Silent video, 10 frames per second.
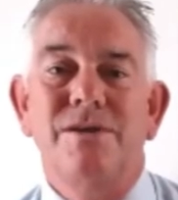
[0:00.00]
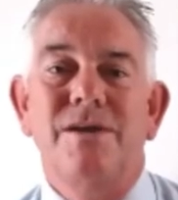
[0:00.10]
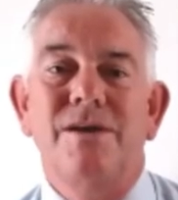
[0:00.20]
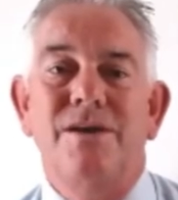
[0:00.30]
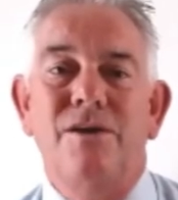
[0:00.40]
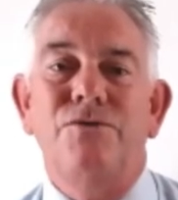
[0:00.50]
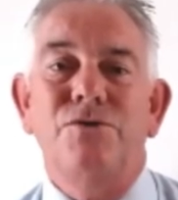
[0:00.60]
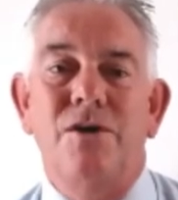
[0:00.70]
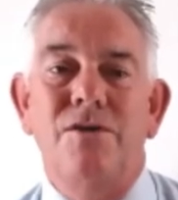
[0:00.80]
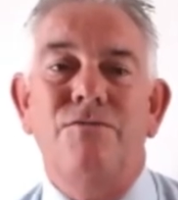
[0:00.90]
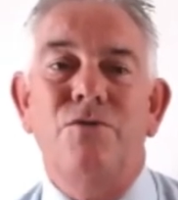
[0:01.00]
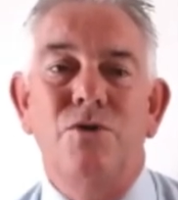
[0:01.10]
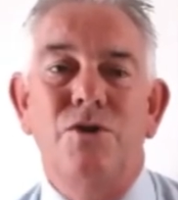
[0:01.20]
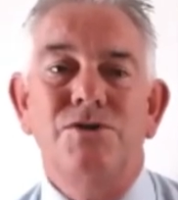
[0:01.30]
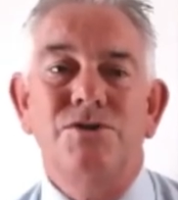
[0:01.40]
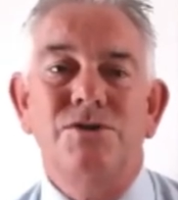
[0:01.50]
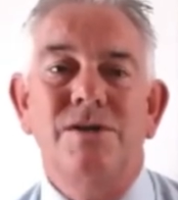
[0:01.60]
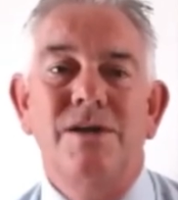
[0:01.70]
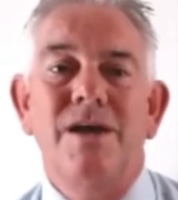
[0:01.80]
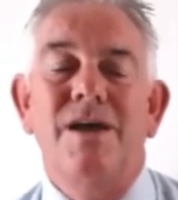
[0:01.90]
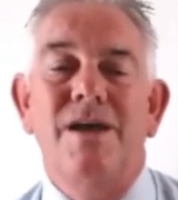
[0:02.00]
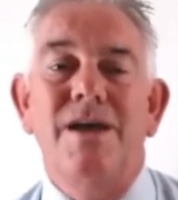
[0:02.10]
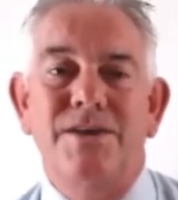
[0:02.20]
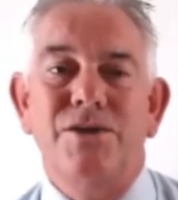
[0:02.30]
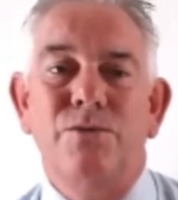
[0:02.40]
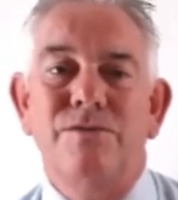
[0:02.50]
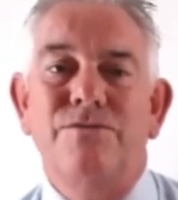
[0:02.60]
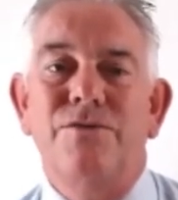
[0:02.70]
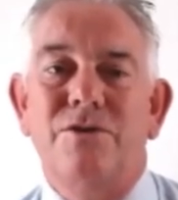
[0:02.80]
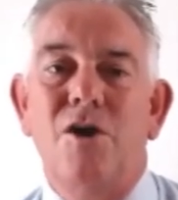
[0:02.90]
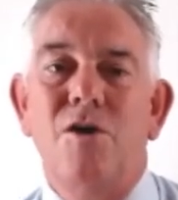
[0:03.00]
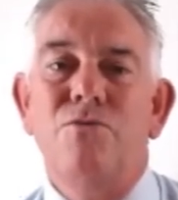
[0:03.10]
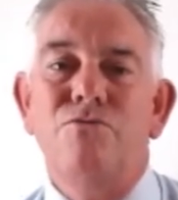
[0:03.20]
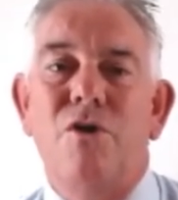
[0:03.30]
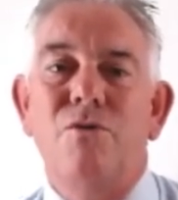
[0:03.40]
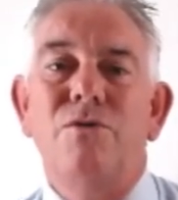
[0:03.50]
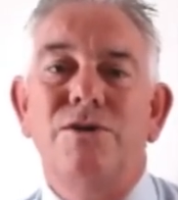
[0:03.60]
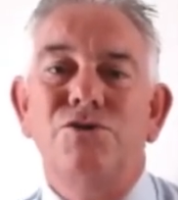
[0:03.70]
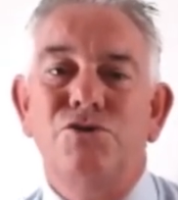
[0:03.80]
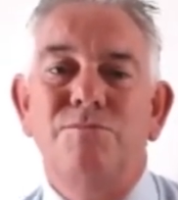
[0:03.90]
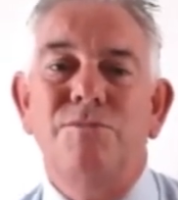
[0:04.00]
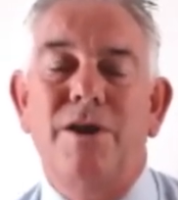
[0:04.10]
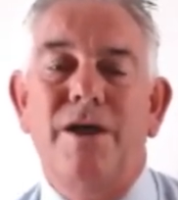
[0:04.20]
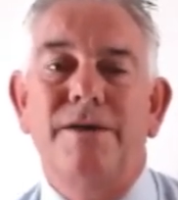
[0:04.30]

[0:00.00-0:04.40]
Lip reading: In other words, inadequate for the global role it should be playing.